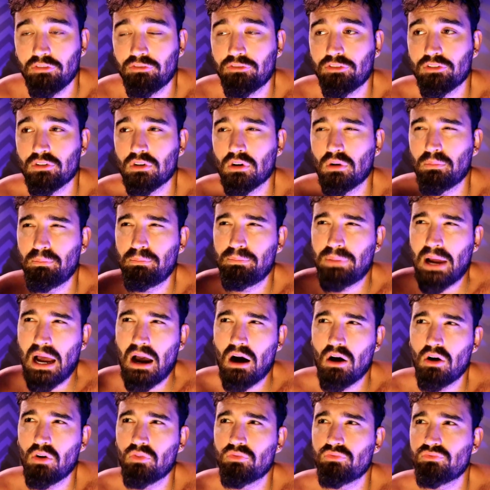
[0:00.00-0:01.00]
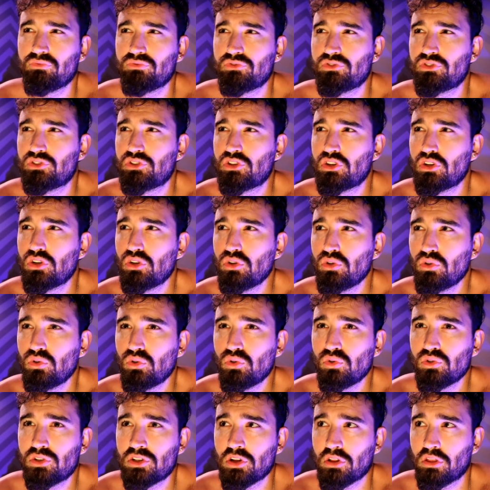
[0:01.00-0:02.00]
for about
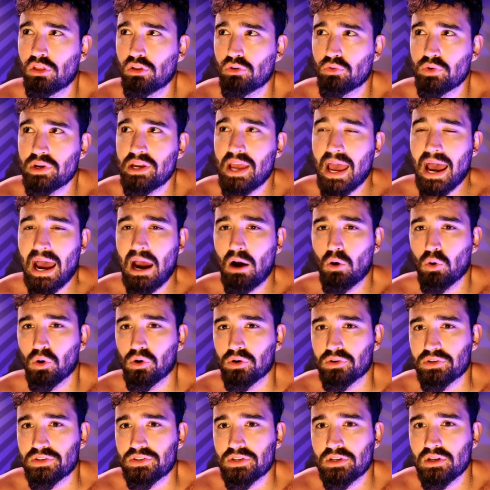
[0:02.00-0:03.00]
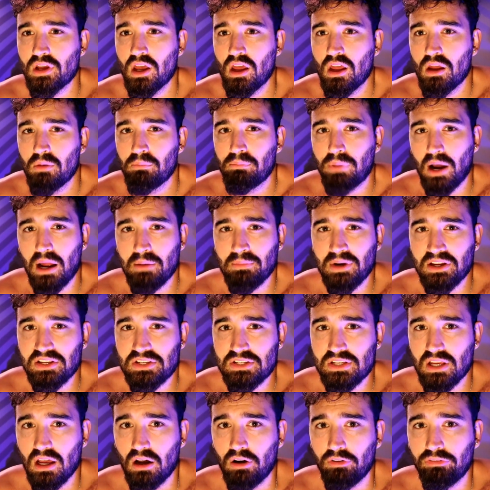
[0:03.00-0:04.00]
two to three hours by
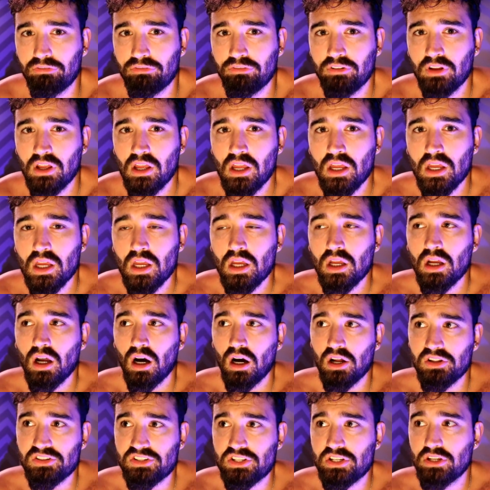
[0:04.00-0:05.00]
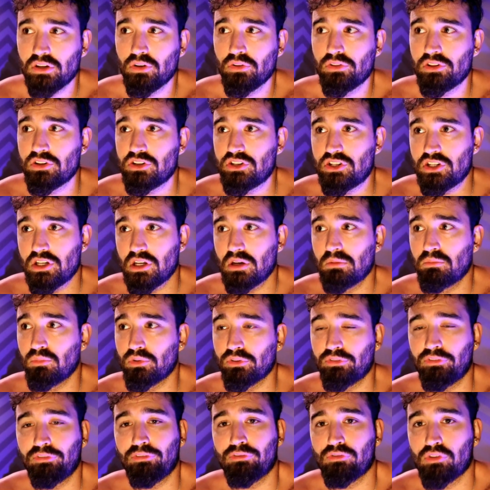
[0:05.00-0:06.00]
myself until the gym
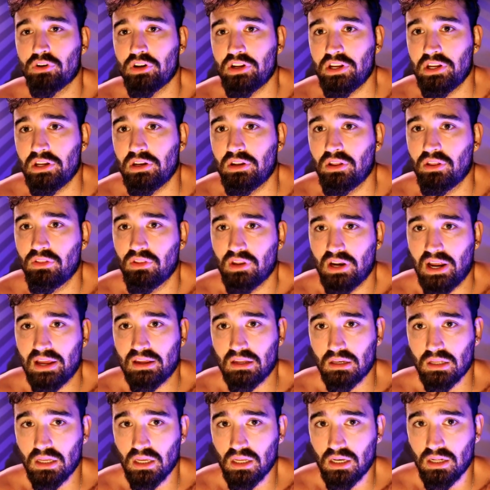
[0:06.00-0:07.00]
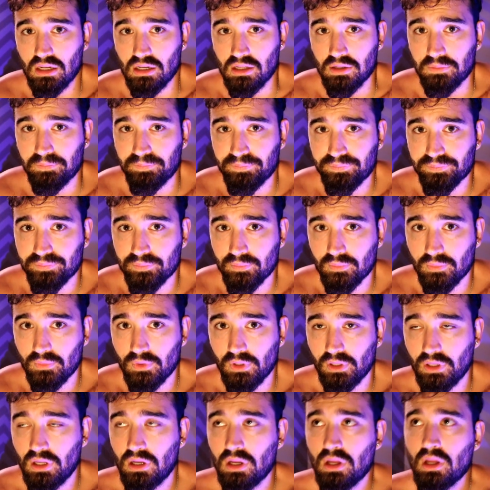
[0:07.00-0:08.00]
was freed that I could get in it.
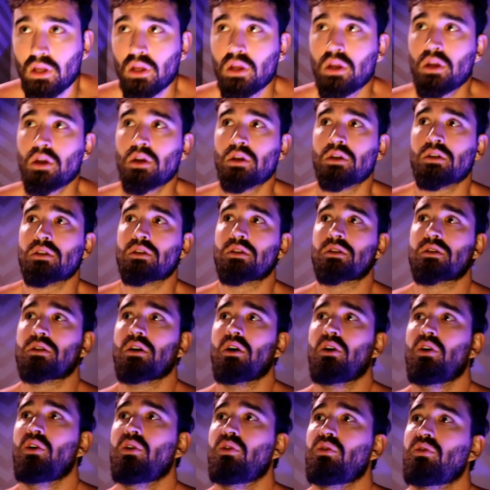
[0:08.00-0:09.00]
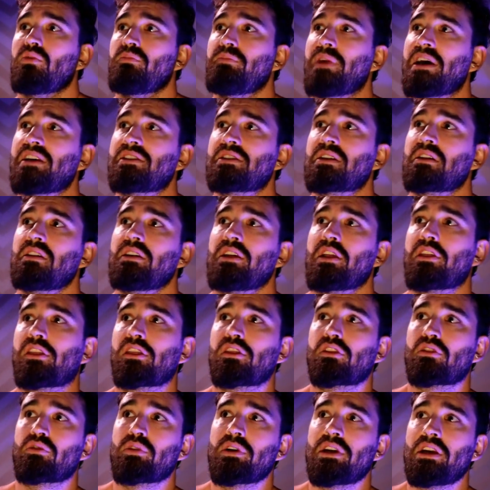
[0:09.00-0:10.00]
So basically
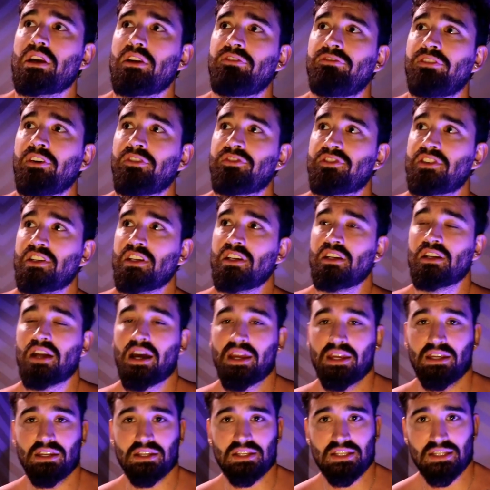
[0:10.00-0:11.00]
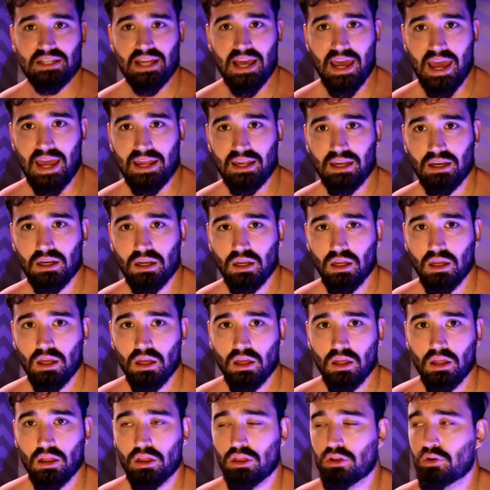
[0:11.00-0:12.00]
3:15 I eat a snack,
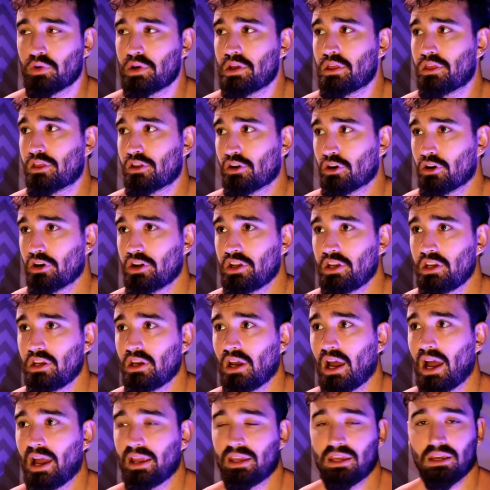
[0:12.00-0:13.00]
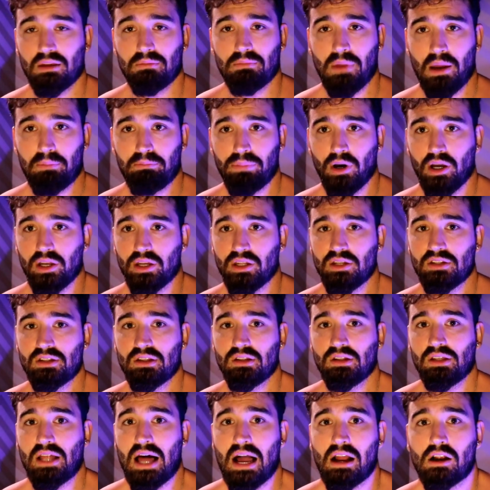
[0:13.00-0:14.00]
3:30, I get my butt
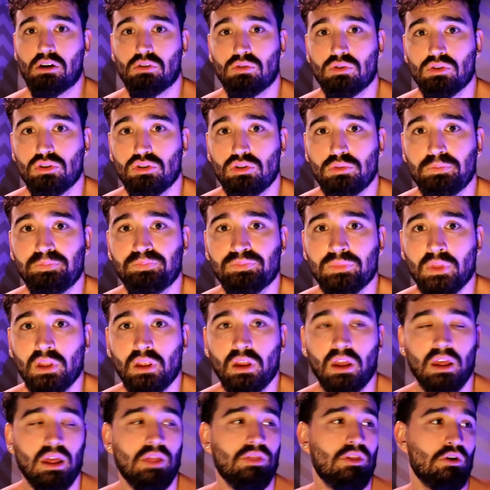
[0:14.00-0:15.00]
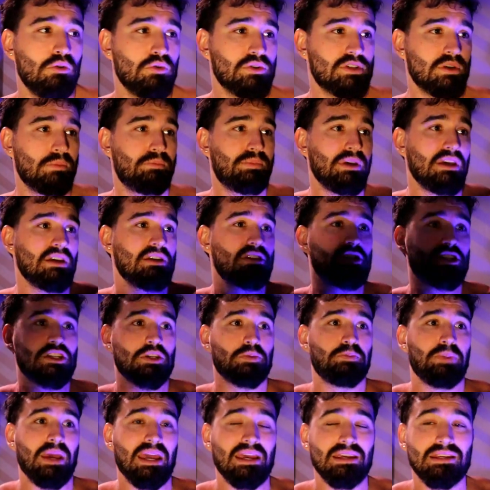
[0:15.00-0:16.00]
into the locker room. There was a big
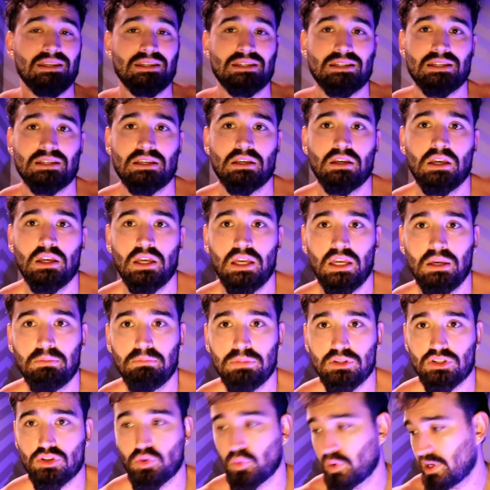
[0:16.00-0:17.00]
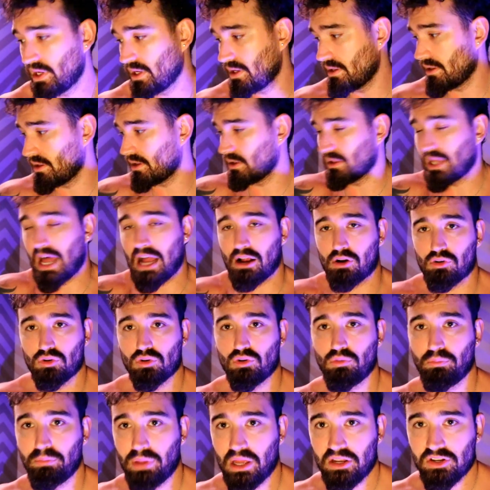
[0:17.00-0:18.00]
space in between the locker
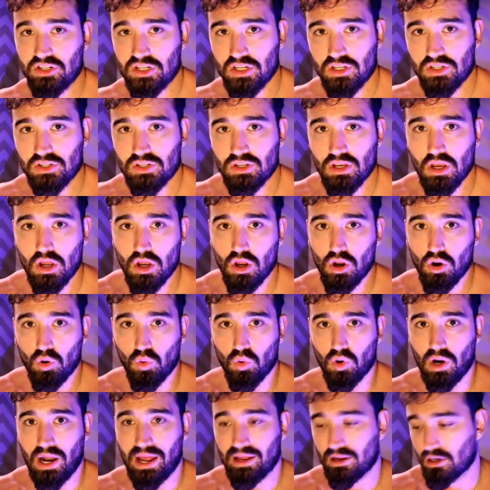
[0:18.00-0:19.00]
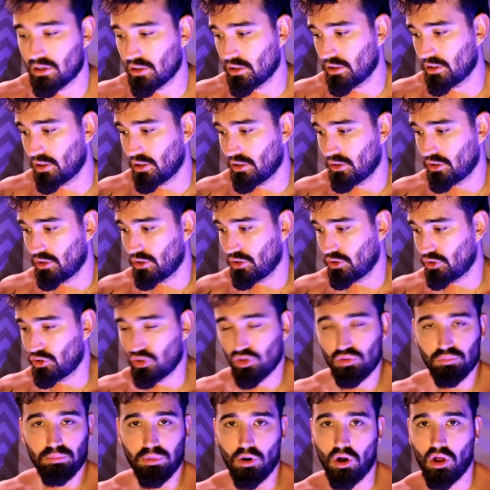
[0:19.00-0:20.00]
room benches where I could
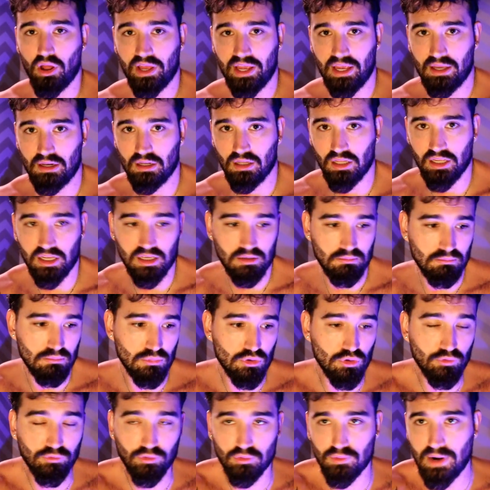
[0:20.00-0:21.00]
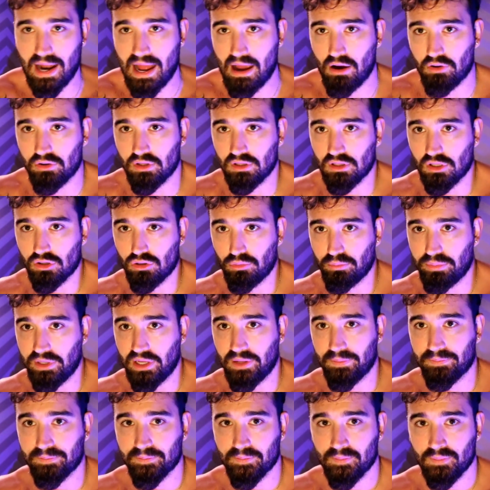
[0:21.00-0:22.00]
do ball handling and move around a little
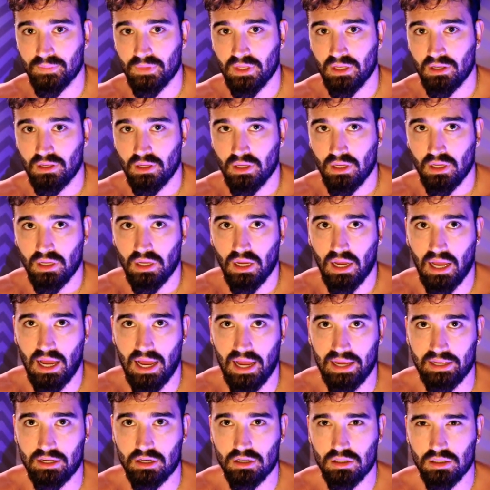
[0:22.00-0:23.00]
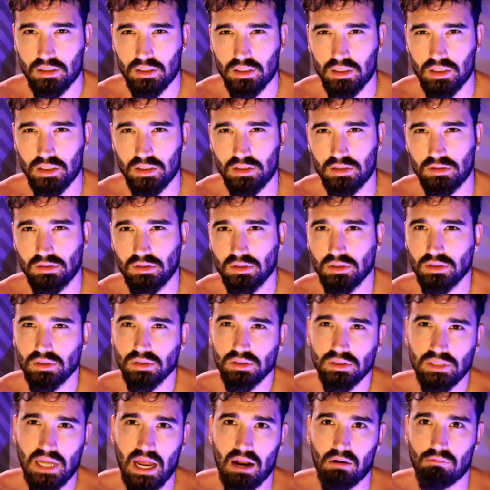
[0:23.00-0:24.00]
bit. I could
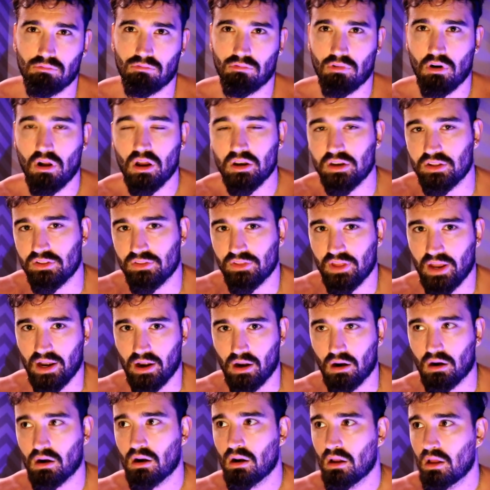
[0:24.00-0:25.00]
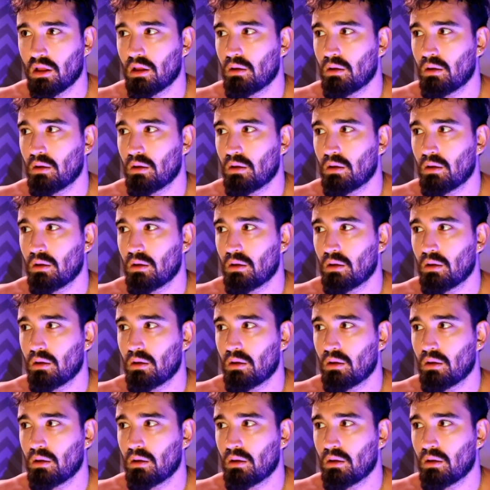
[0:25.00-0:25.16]
not run in there,